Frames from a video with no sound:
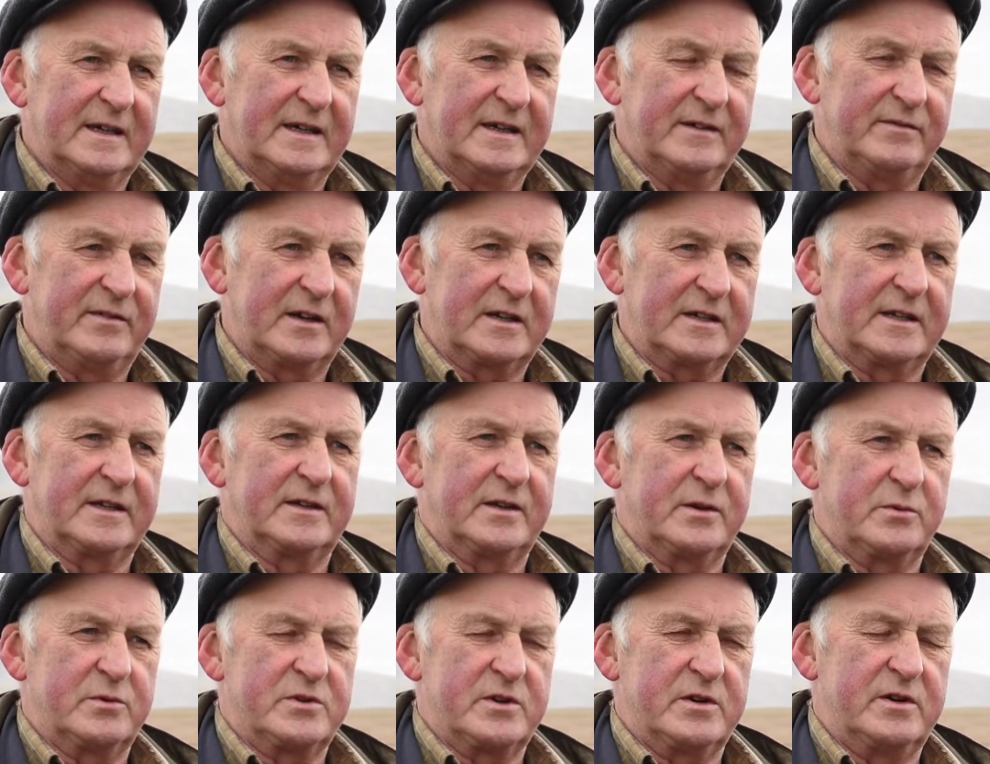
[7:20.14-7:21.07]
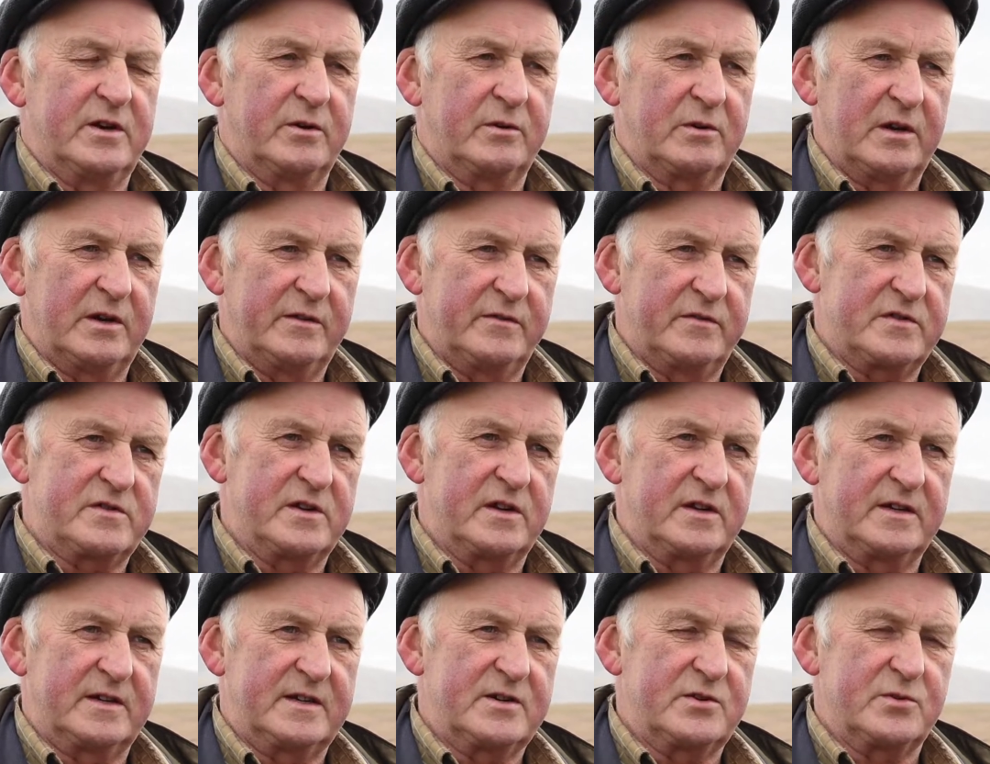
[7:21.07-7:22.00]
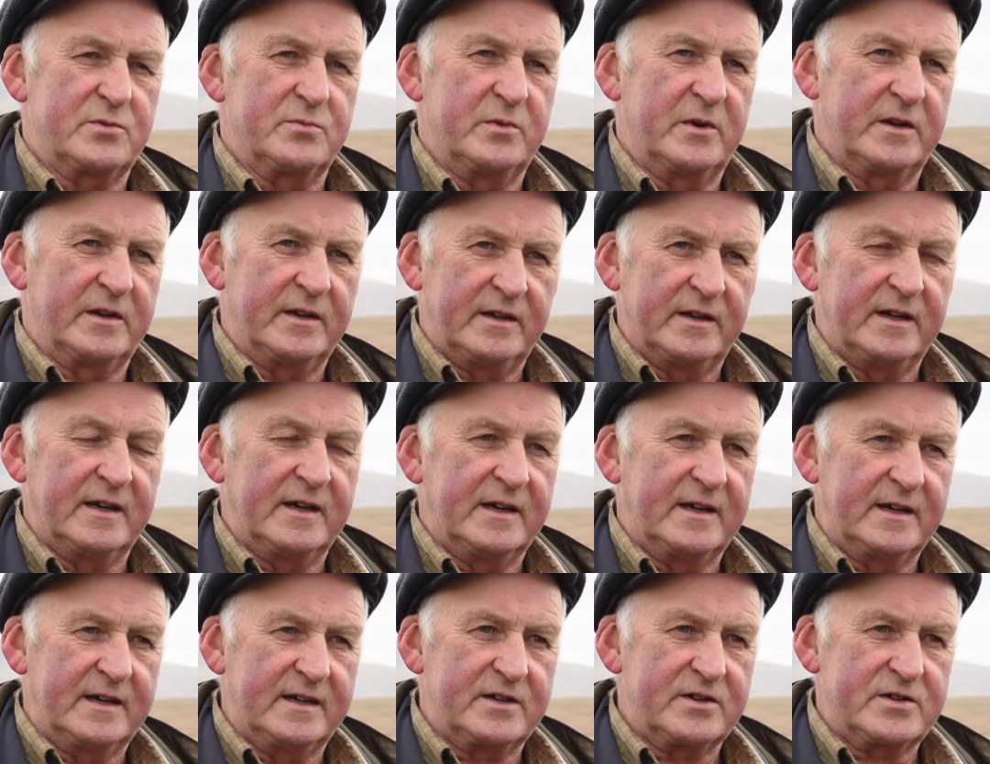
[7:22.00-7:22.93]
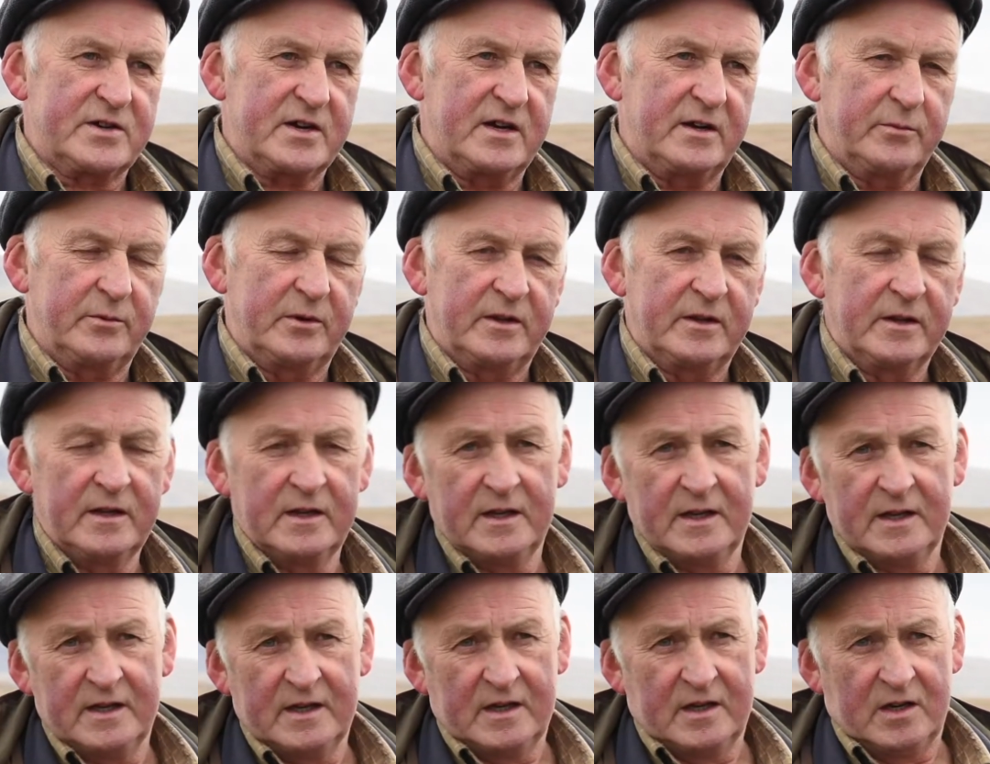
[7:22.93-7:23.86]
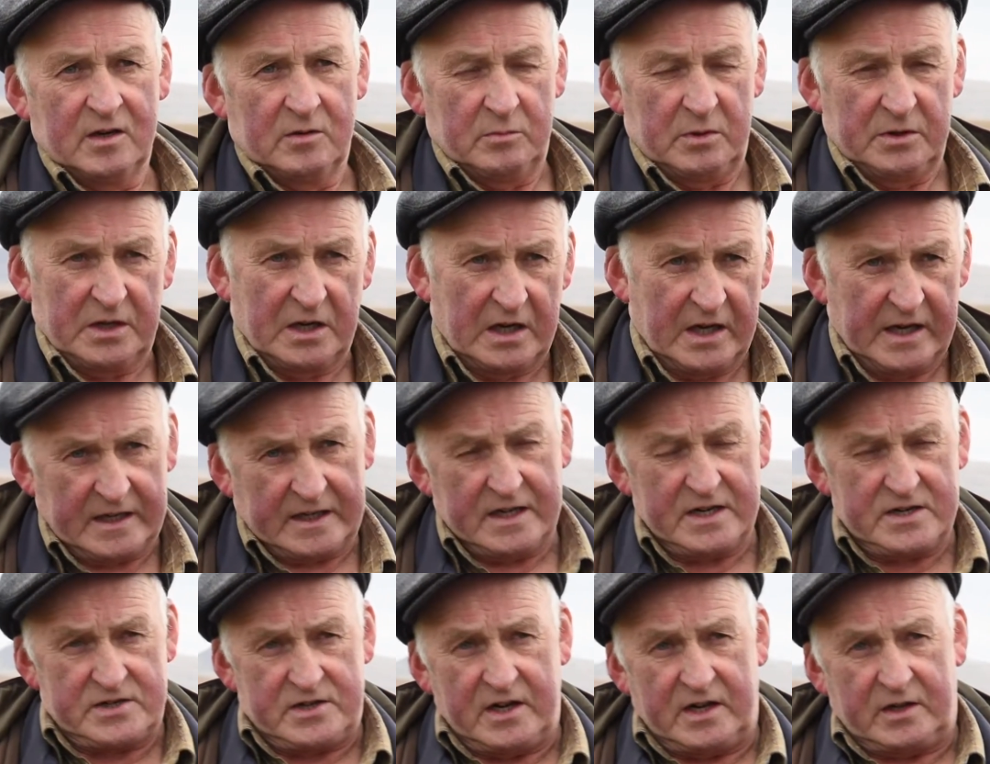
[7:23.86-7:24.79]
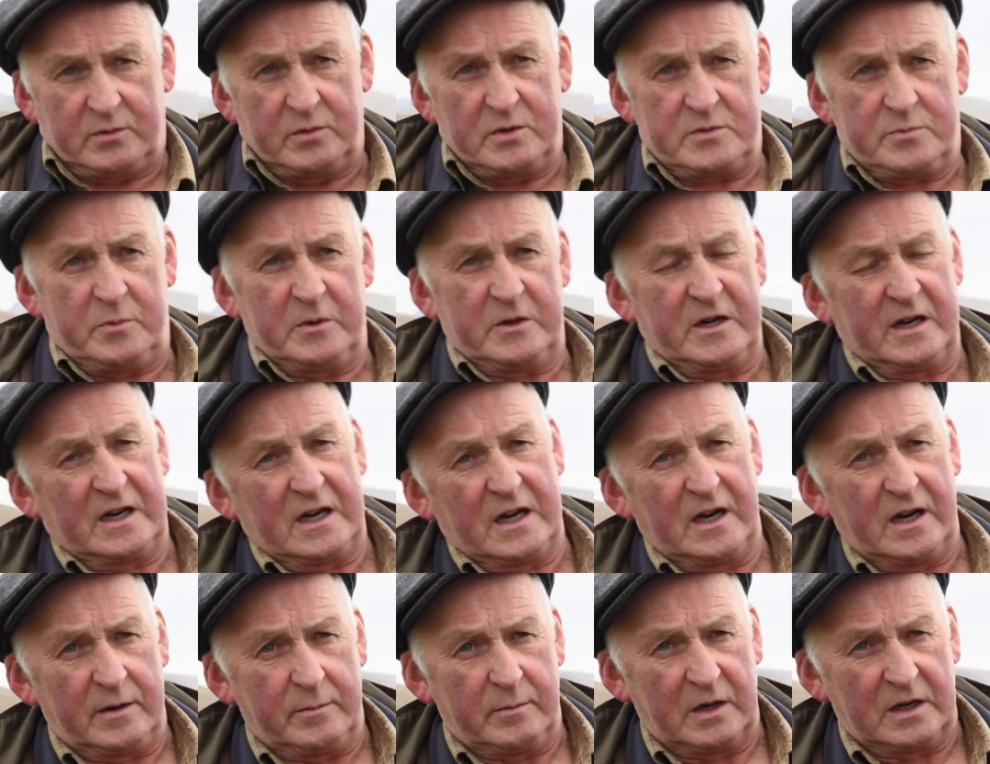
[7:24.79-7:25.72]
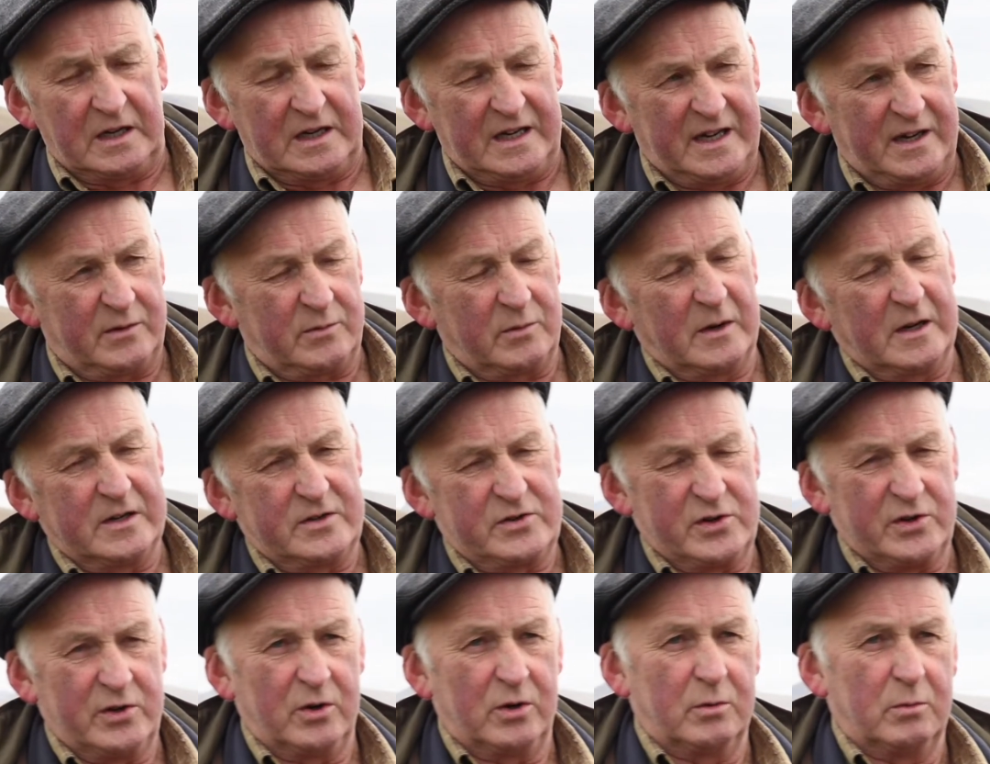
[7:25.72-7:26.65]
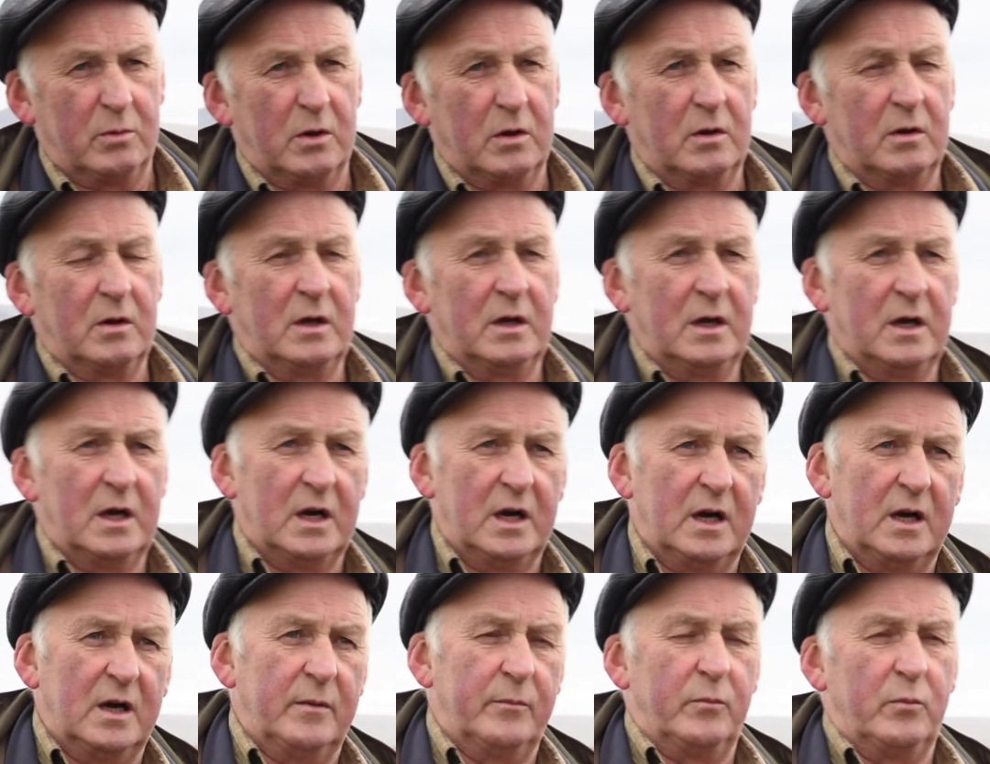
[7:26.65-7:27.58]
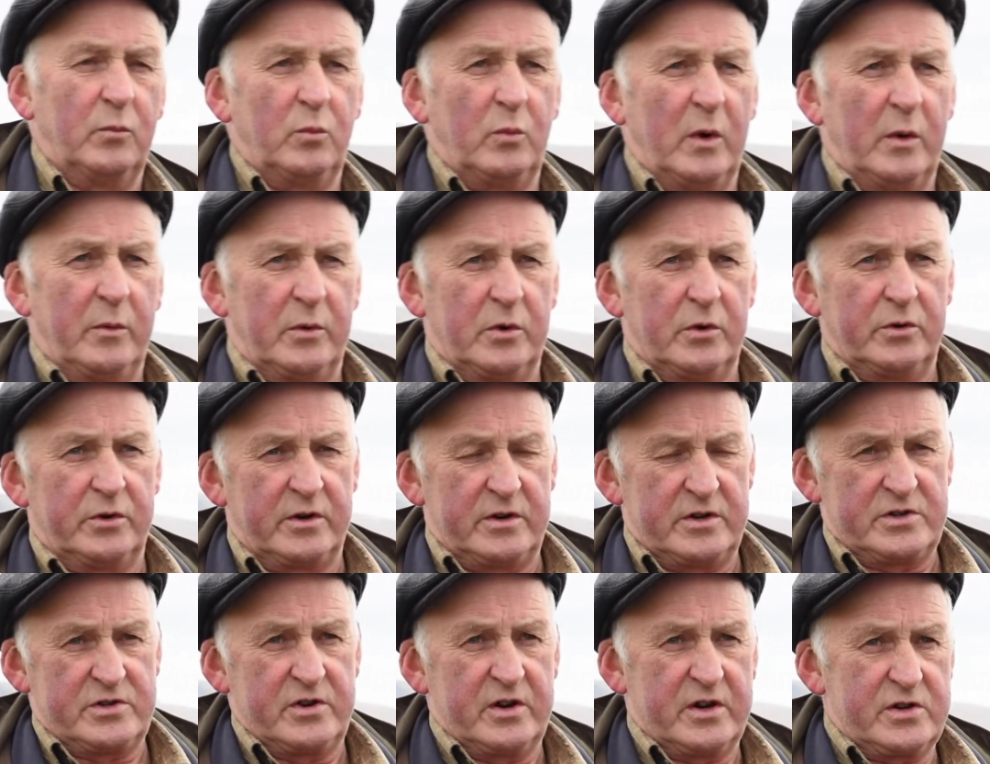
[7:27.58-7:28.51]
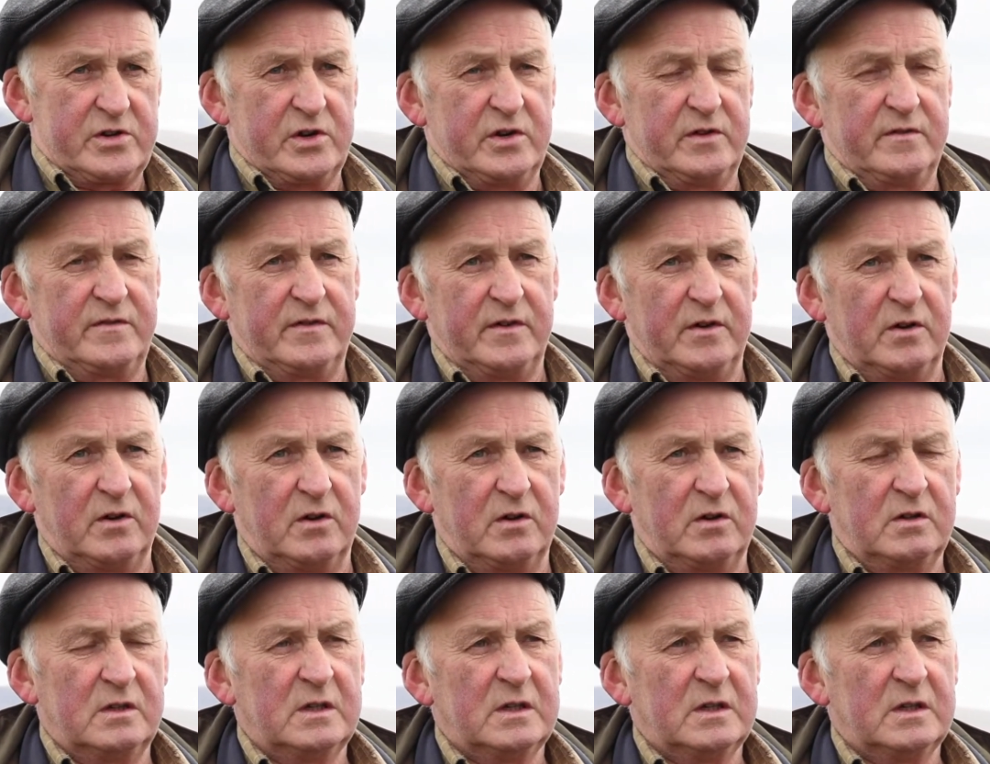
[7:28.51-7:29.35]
fact that there was a nuclear facility somewhere in the area to start with. But the Lake District was particularly badly hit by Chernobyl. We were under restriction for